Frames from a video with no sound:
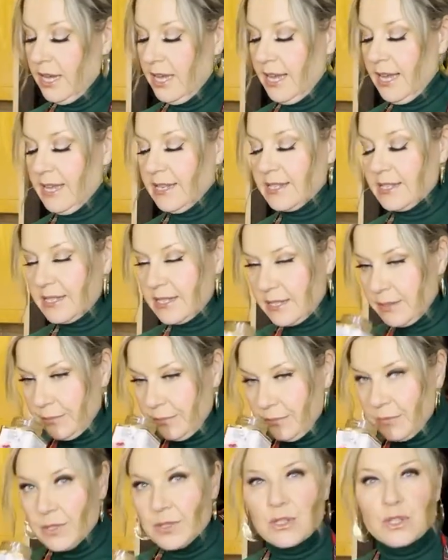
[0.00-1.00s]
It's
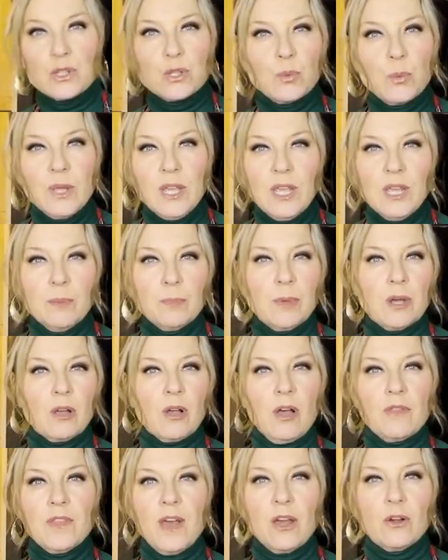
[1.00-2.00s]
sweet, but
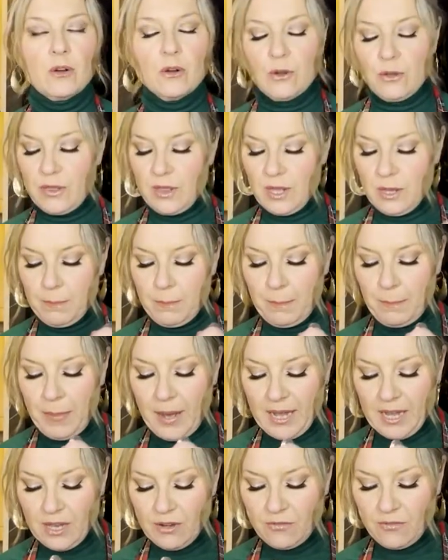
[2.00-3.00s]
got that earthy
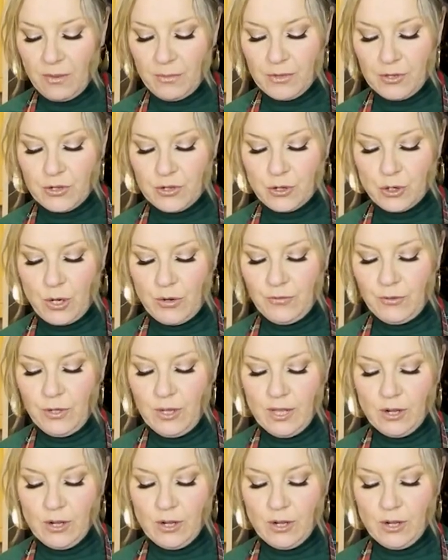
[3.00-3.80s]
bite from the truffle.